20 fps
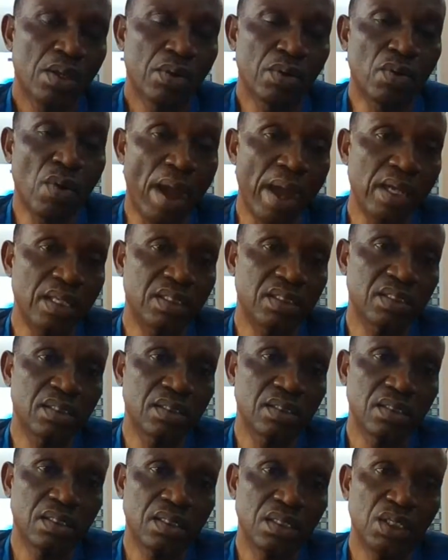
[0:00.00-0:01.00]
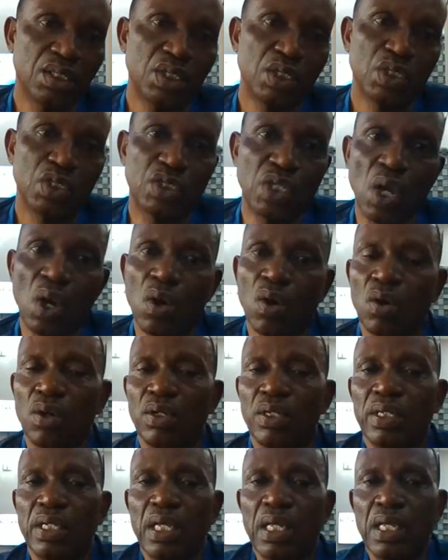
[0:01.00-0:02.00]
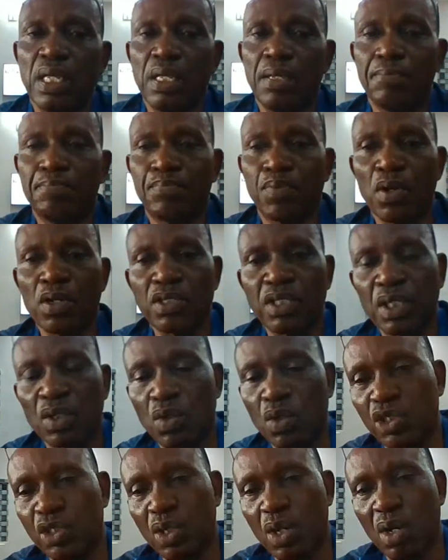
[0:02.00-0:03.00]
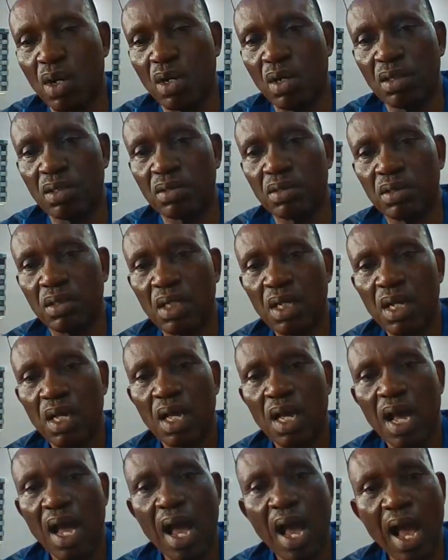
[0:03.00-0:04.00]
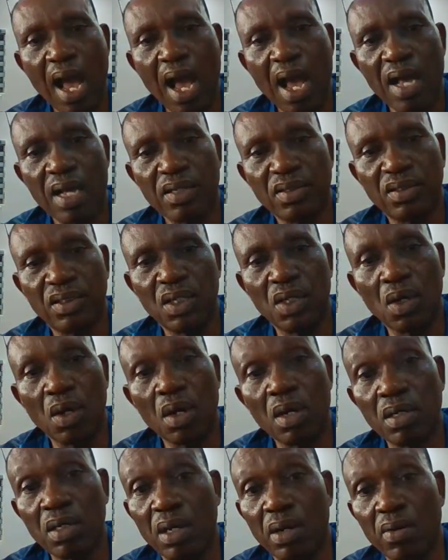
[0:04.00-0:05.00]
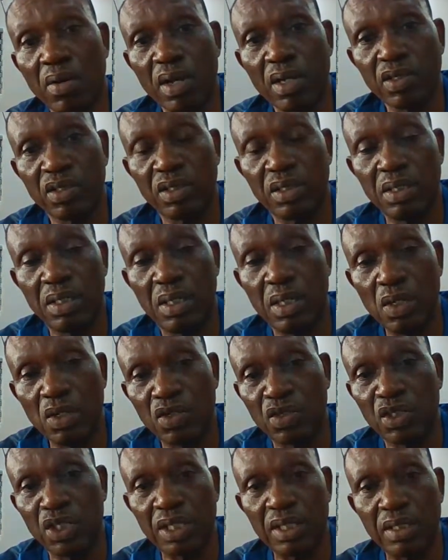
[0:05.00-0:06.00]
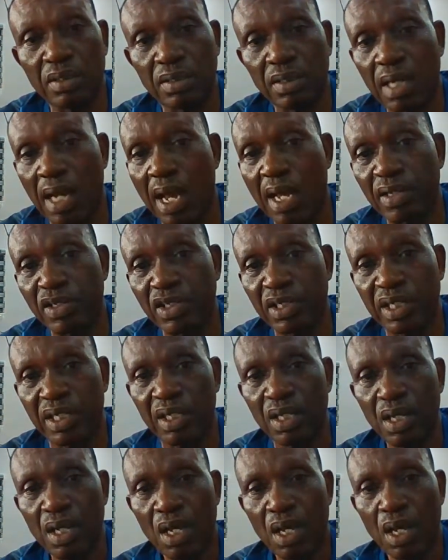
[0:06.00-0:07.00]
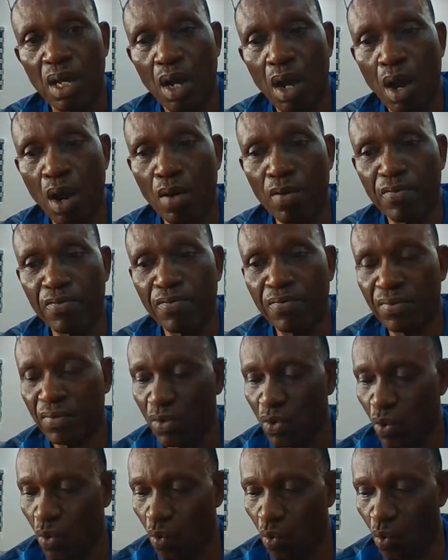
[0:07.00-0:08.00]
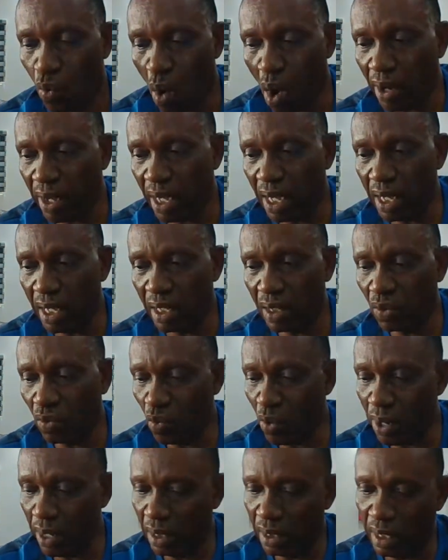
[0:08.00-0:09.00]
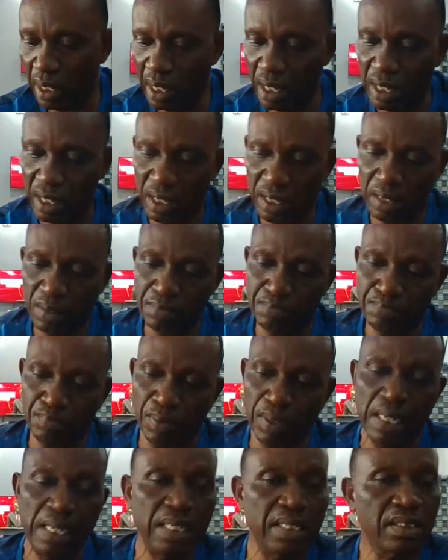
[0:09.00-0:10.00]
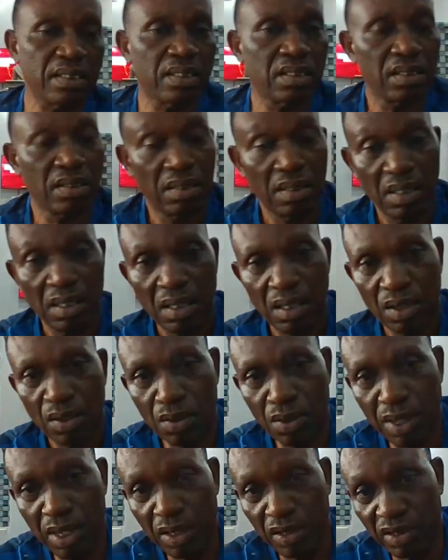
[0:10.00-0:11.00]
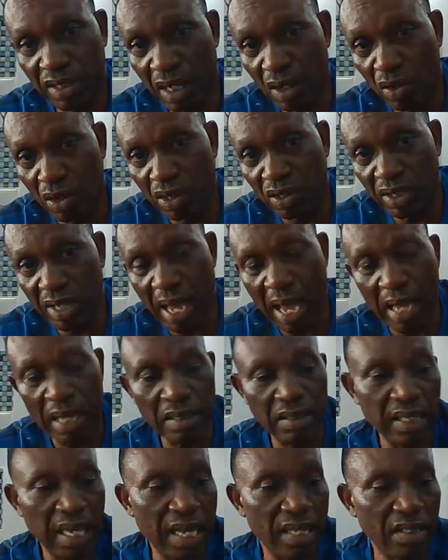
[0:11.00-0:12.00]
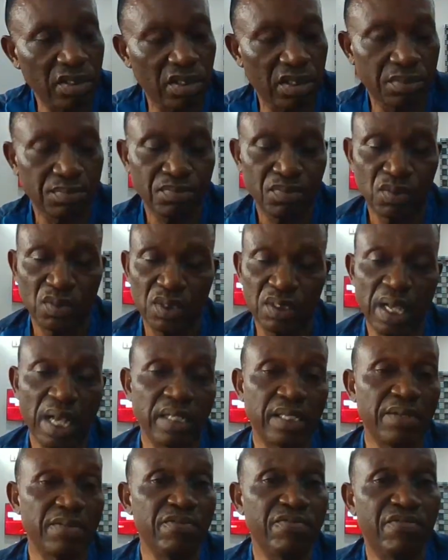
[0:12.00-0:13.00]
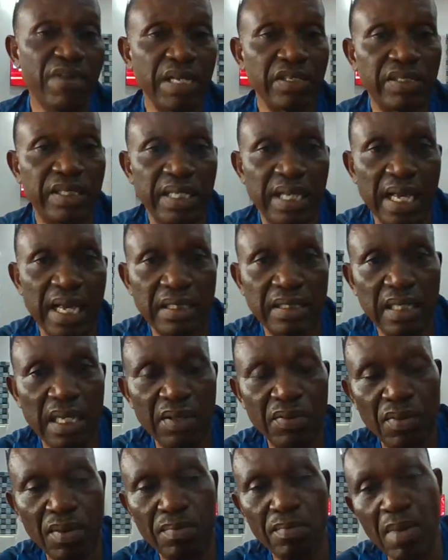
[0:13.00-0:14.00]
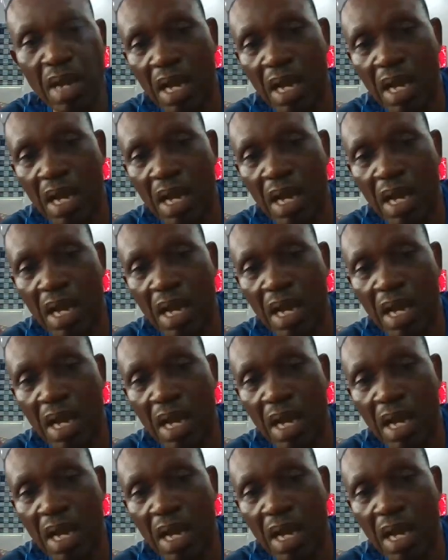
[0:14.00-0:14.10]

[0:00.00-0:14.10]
Right. So the prosecution has the onerous duty task of working with the police, the security agents that investigated the